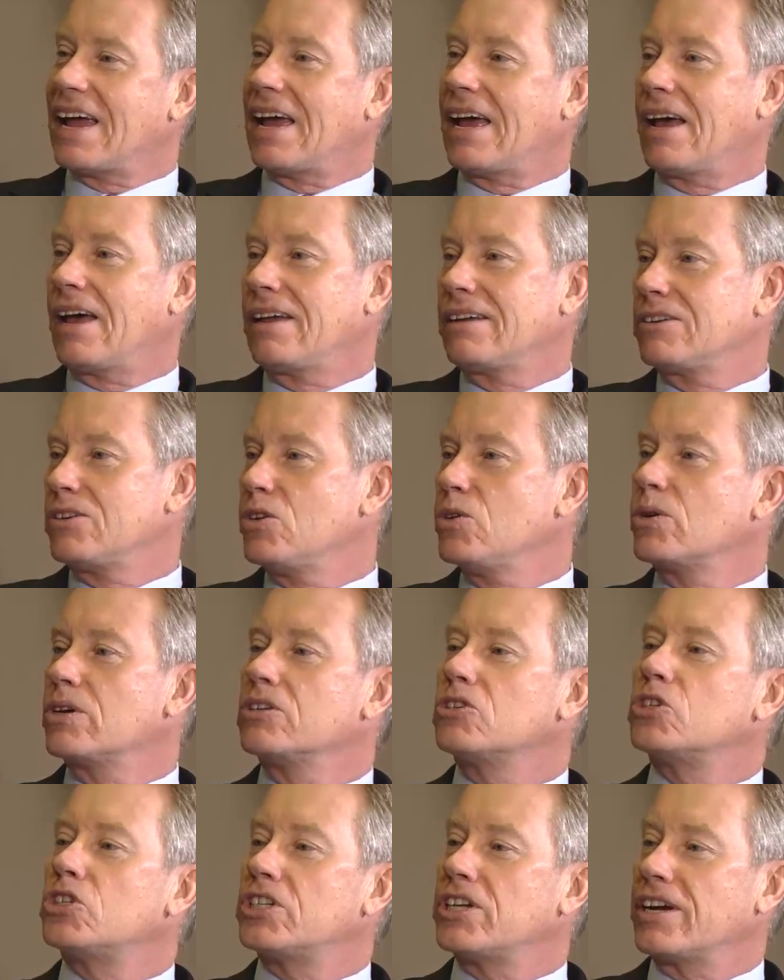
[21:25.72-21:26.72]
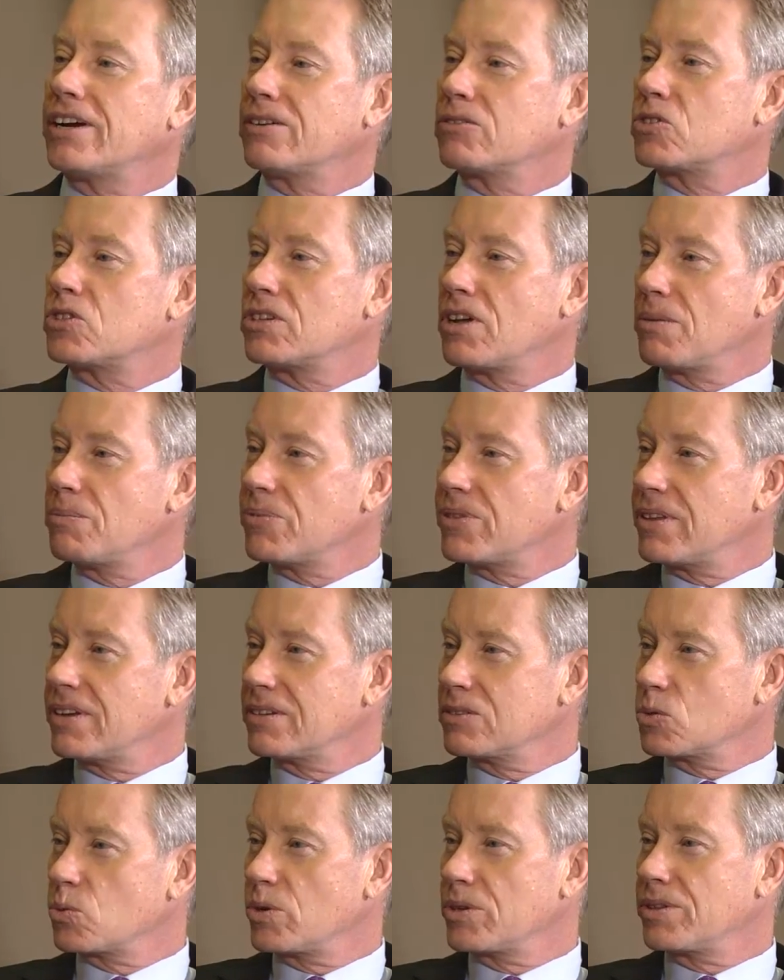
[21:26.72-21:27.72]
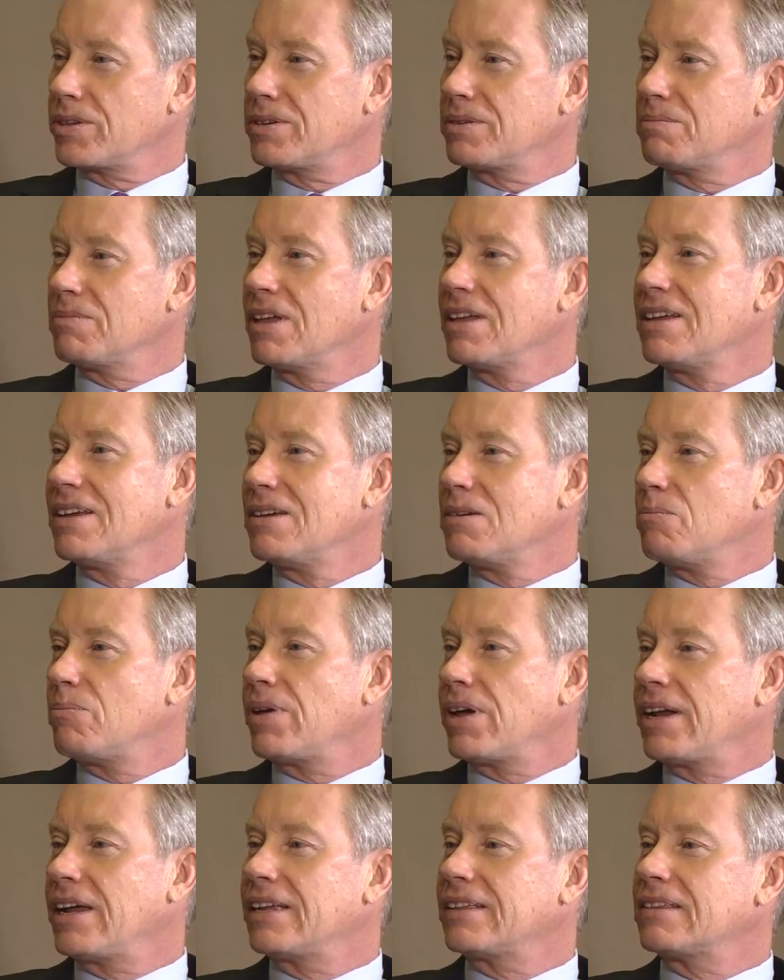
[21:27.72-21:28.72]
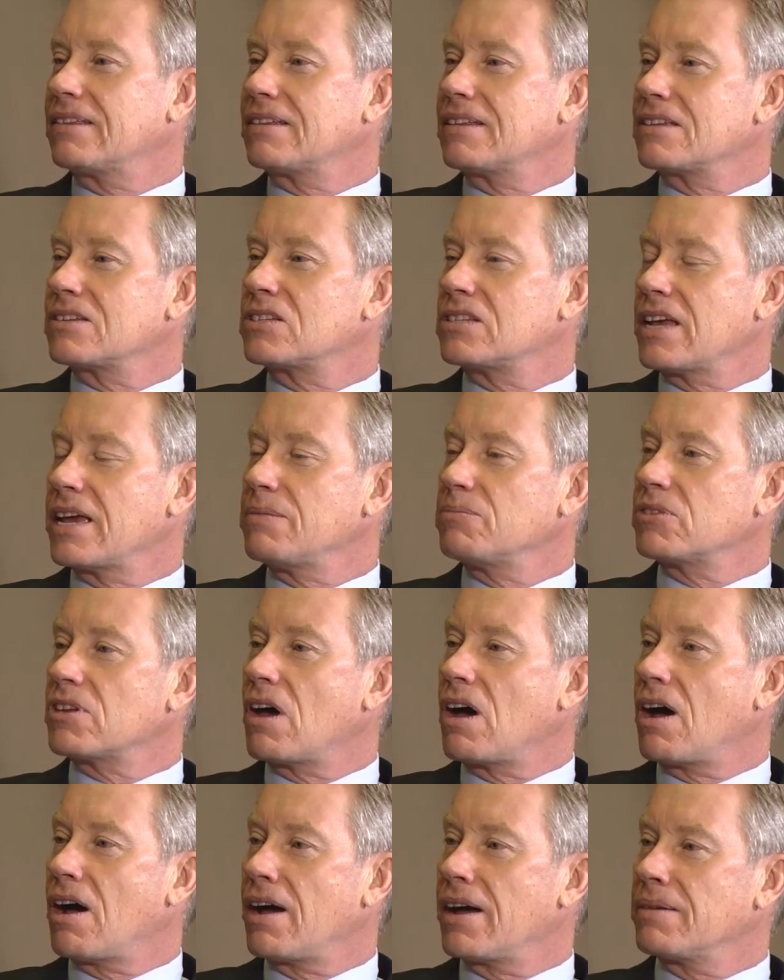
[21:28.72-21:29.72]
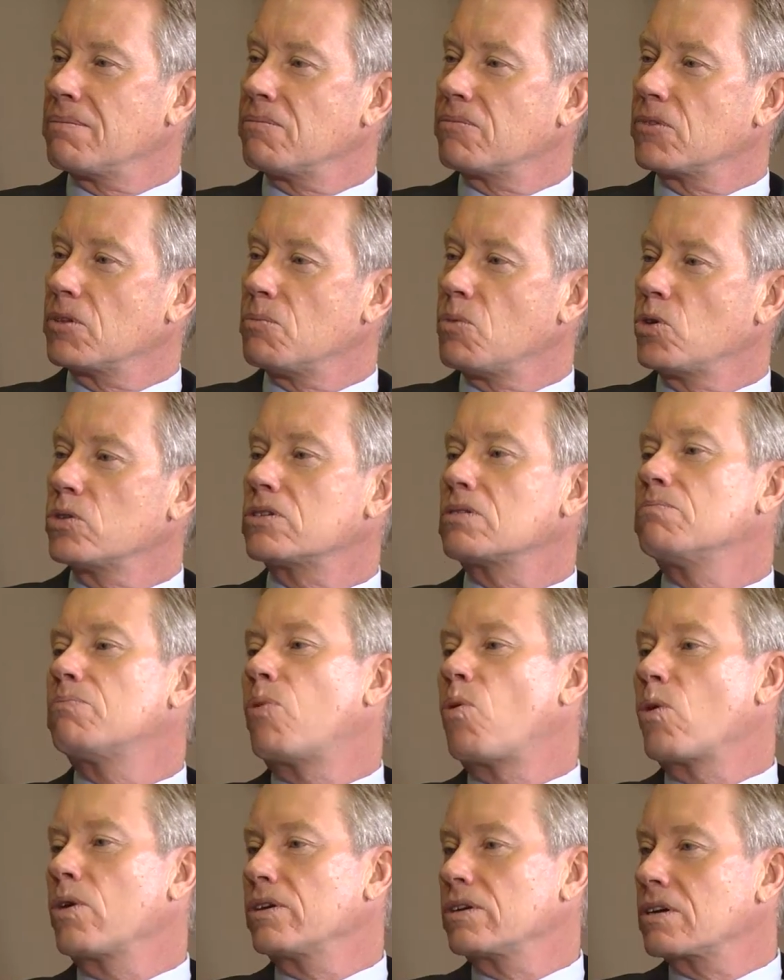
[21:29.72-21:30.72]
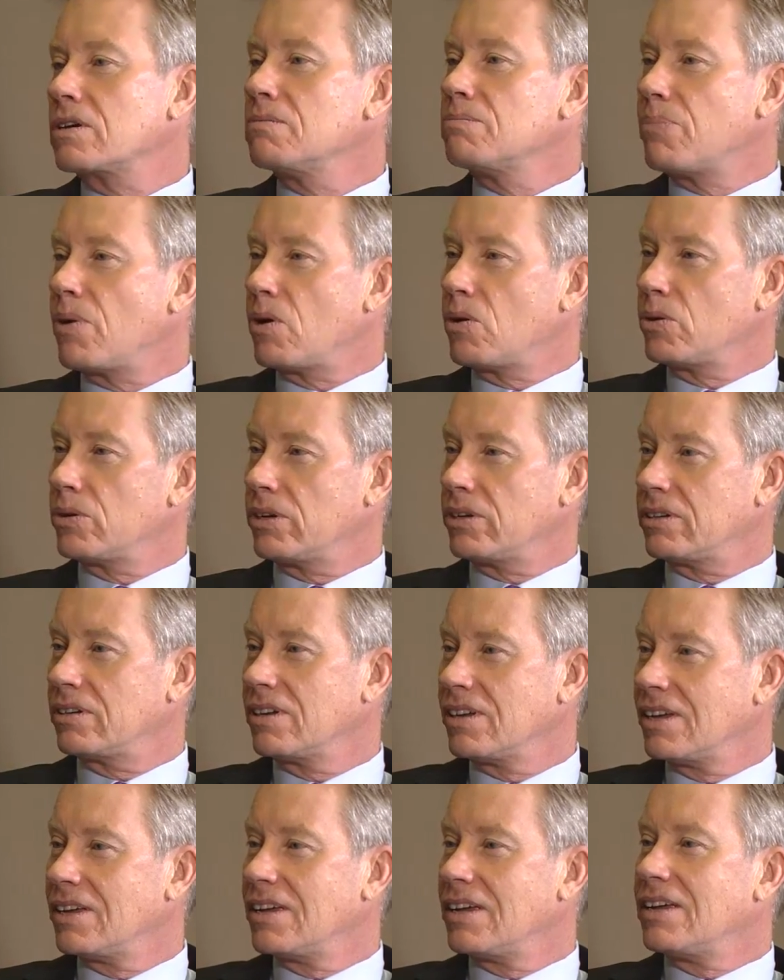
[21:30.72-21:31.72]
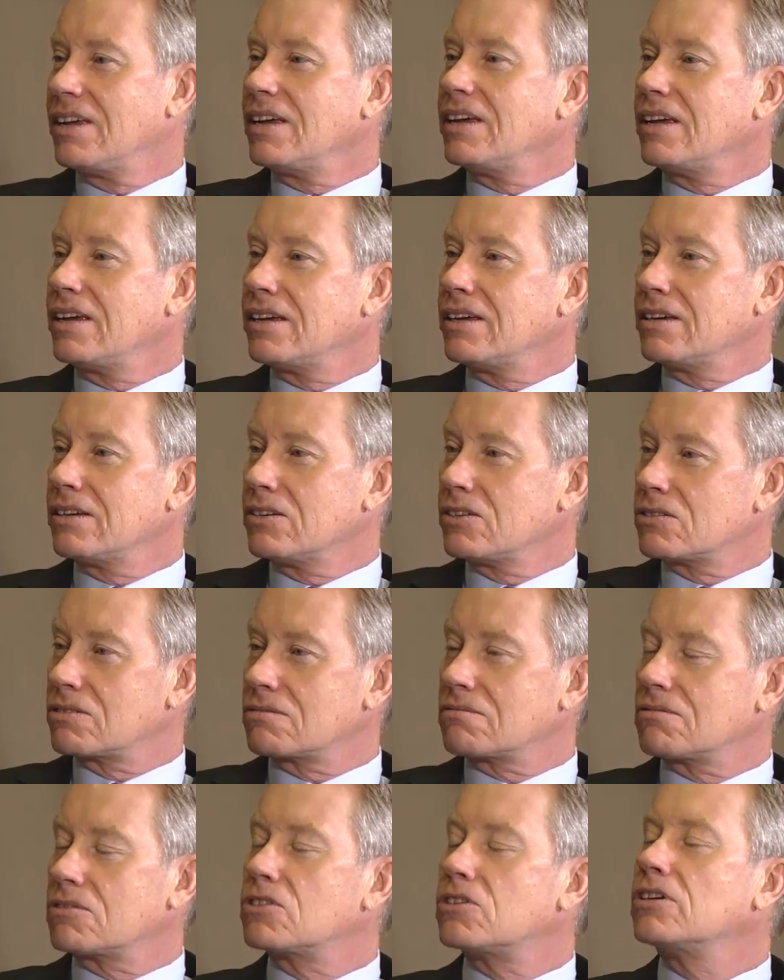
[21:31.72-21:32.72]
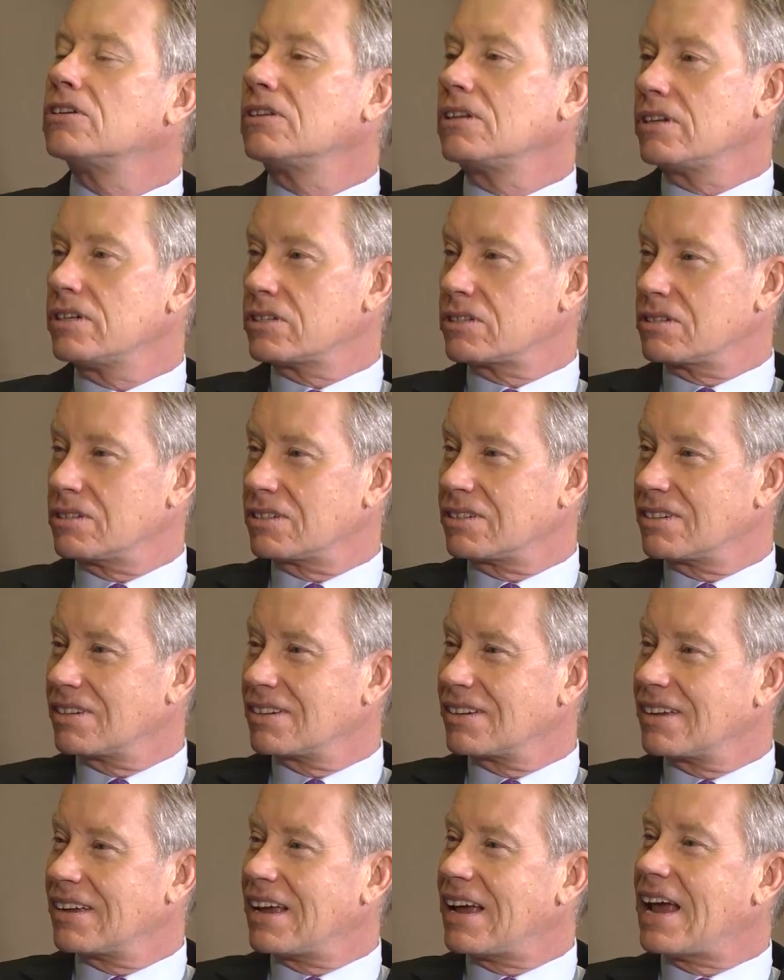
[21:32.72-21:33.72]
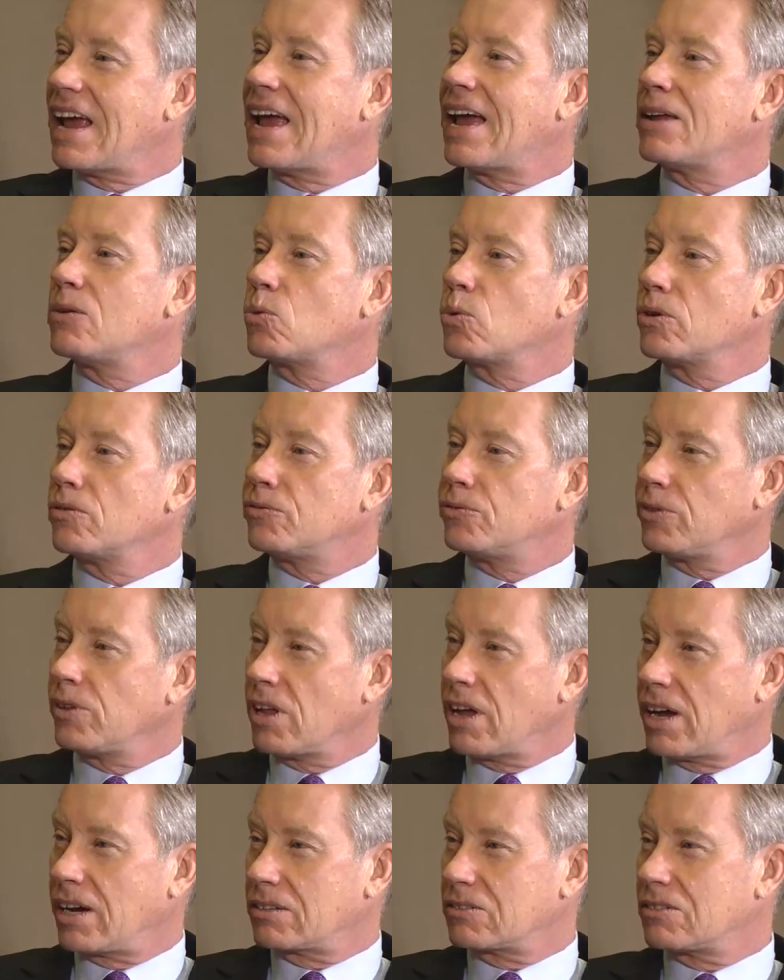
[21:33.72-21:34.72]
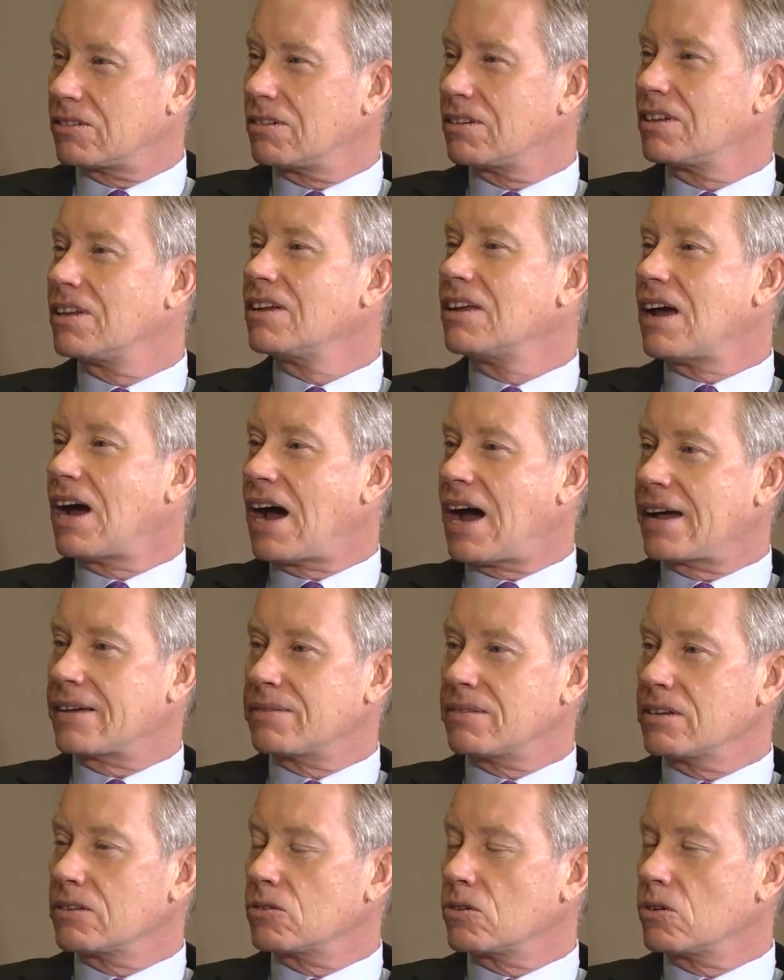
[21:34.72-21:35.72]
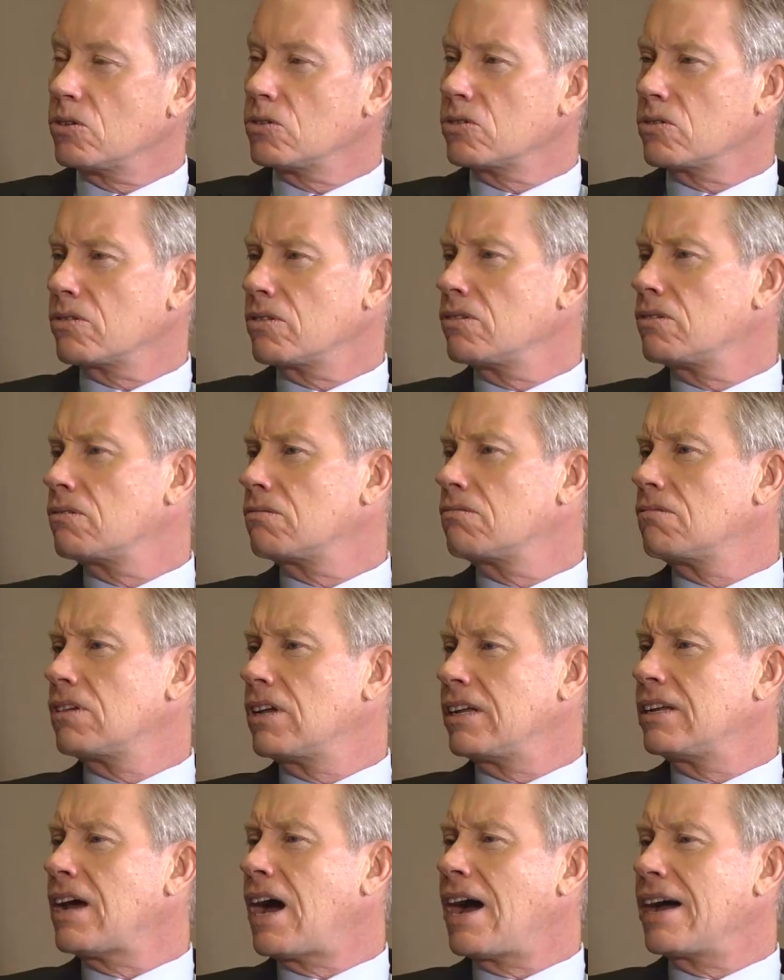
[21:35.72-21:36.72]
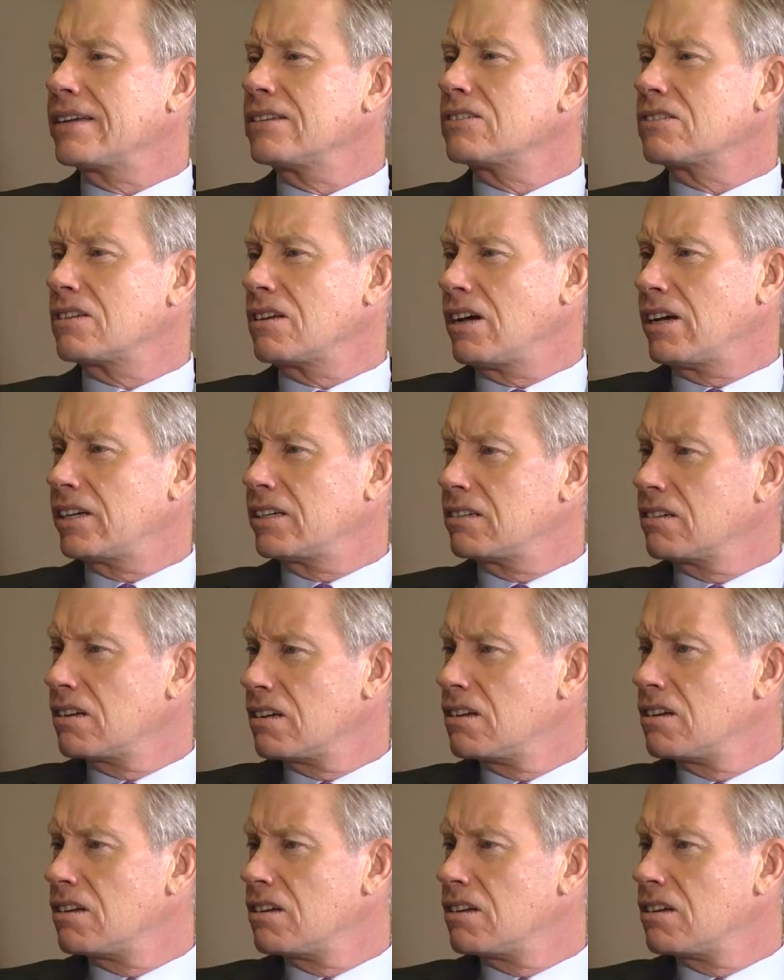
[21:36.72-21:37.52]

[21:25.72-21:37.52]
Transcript: And you can share some things with them, but at the same time, the most important component is to listen and reflect. I think those are in hindsight,